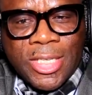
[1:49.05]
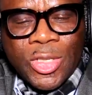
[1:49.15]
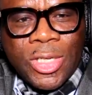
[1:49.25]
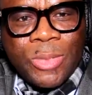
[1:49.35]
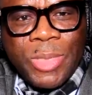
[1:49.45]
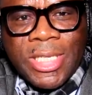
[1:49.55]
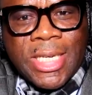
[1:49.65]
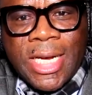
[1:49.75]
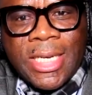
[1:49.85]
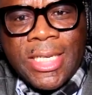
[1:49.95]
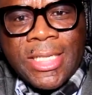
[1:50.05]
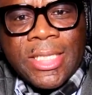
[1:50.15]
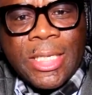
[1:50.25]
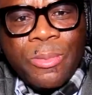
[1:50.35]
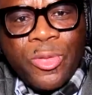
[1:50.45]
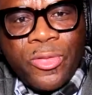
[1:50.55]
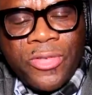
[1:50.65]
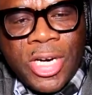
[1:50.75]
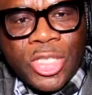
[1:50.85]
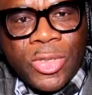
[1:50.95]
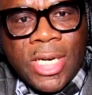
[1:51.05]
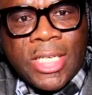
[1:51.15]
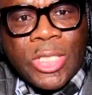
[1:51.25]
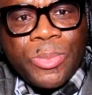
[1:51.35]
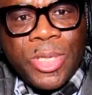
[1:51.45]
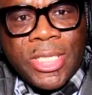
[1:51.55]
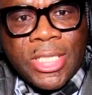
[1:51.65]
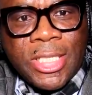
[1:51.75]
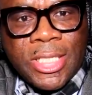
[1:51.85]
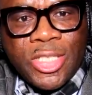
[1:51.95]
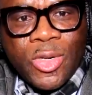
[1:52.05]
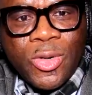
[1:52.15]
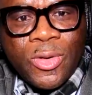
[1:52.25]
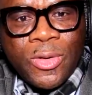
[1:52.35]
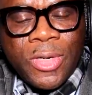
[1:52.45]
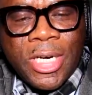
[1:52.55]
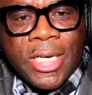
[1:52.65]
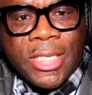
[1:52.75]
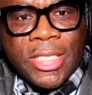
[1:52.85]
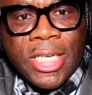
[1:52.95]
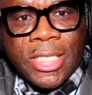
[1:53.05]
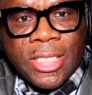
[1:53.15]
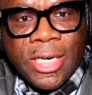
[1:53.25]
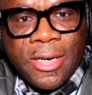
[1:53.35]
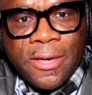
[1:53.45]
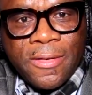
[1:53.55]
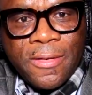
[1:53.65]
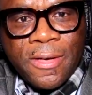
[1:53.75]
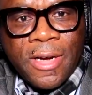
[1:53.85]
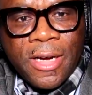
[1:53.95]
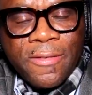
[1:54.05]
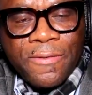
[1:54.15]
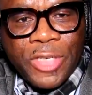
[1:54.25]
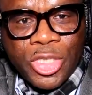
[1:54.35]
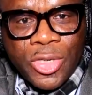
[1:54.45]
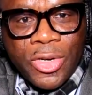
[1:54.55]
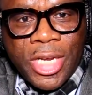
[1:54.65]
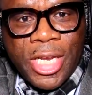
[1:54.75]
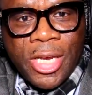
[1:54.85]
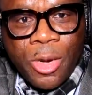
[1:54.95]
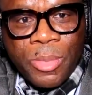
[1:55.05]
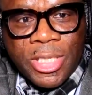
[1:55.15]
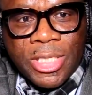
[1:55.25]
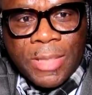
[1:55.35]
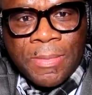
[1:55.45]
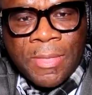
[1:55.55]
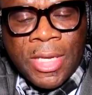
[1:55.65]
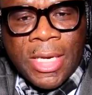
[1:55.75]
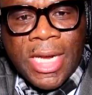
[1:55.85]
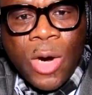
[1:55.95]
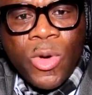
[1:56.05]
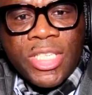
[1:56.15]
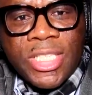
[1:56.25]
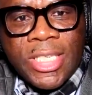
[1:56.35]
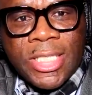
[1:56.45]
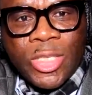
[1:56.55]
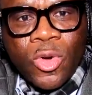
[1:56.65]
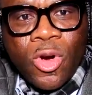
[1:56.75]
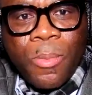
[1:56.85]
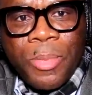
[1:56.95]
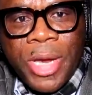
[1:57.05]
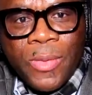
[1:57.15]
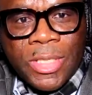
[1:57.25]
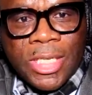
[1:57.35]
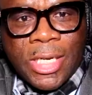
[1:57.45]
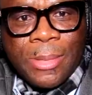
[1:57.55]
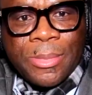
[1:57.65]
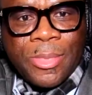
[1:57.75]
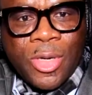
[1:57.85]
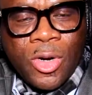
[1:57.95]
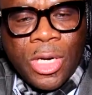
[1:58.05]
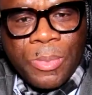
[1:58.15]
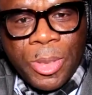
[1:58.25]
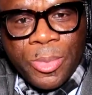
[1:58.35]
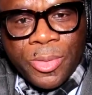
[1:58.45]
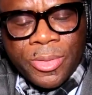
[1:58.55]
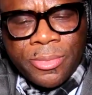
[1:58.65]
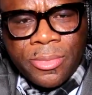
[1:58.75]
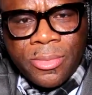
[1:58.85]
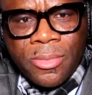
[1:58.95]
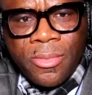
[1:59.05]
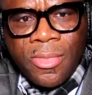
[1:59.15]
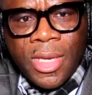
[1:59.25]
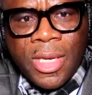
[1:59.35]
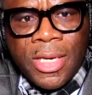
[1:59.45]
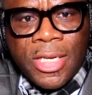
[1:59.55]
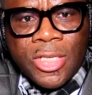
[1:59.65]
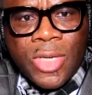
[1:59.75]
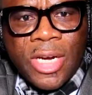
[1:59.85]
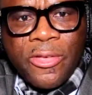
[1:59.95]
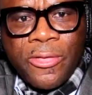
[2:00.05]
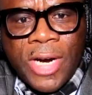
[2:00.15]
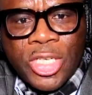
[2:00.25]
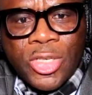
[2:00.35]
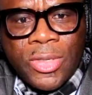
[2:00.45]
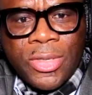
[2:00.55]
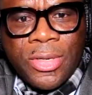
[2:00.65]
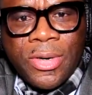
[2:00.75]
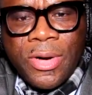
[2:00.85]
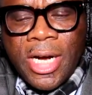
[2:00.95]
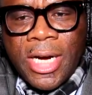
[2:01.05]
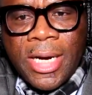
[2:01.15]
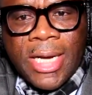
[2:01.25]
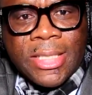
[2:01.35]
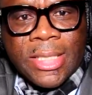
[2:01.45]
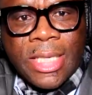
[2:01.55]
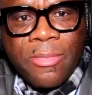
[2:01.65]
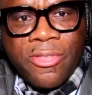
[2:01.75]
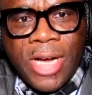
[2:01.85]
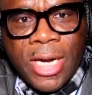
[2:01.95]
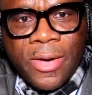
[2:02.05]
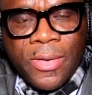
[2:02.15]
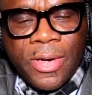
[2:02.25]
So it's basically a simple fraction that expresses your uh, central uh, vision in numbers. That way it's easy to compare with um, other people. So and the fraction uh, has the same value.